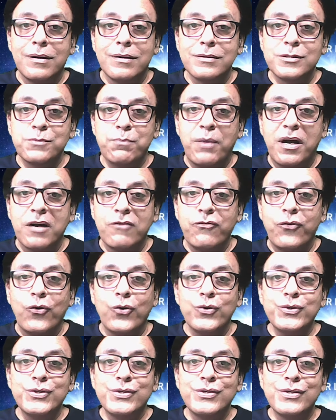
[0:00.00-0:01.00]

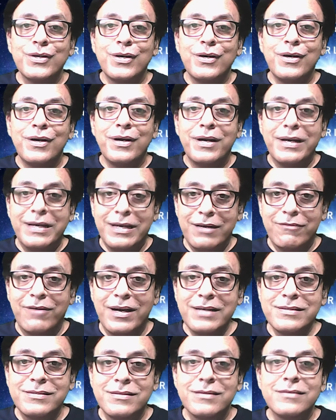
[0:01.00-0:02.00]
smartphones,
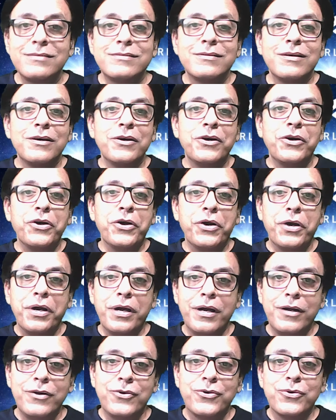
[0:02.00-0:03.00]
devices
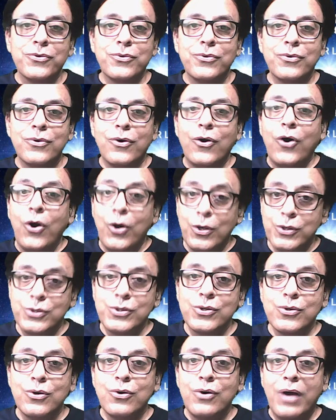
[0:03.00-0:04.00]
into
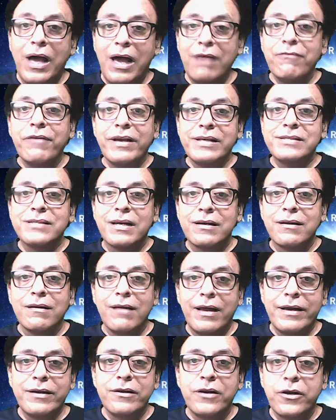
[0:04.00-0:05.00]
also having
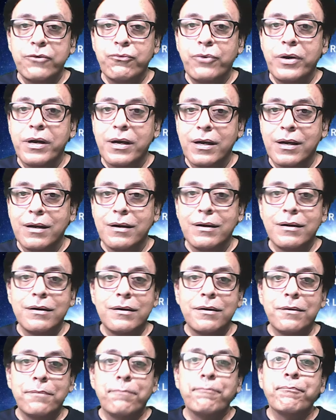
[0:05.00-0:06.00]
satellite network
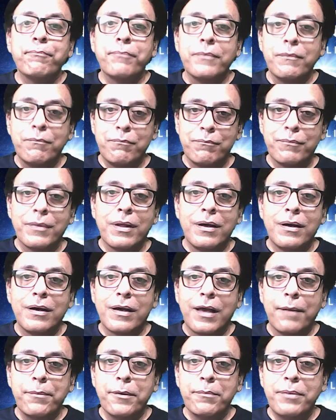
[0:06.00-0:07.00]

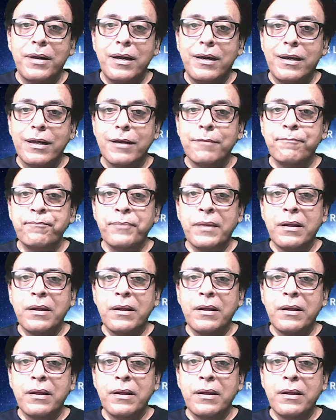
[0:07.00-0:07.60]
capability.